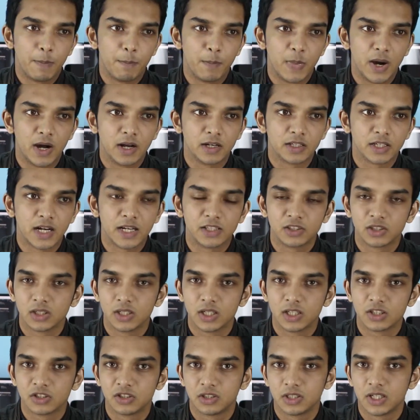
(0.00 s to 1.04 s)
but I
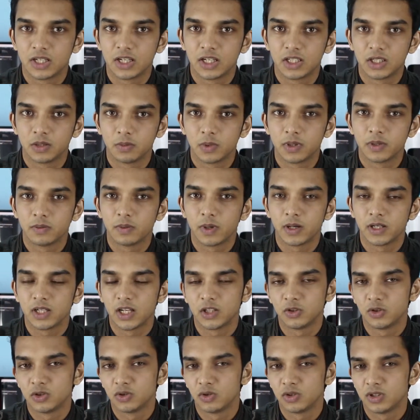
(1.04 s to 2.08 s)
think 1080p by
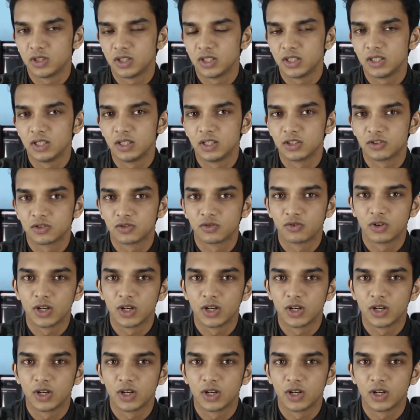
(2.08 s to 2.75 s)
1920 is